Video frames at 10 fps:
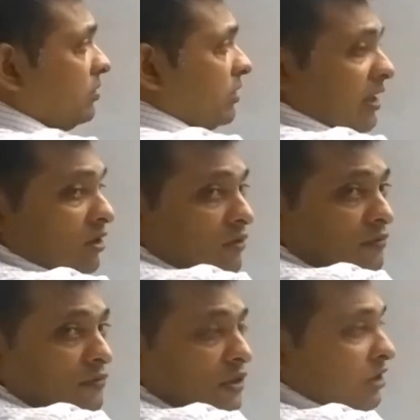Sign of
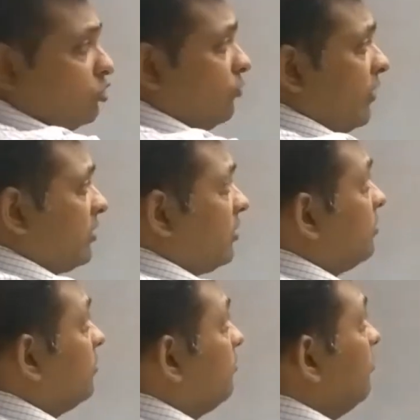these two factors
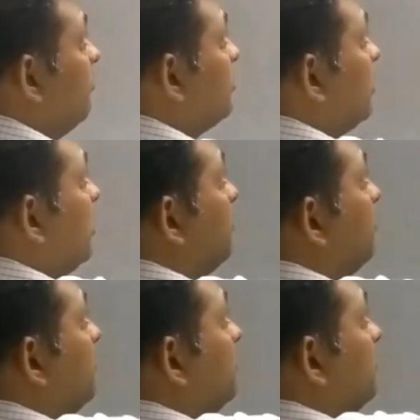will be same
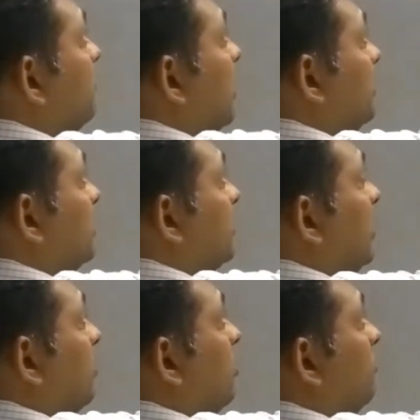as the
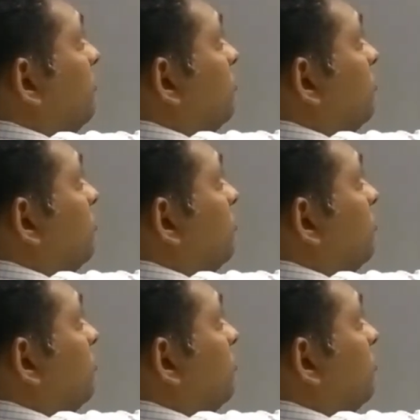sign of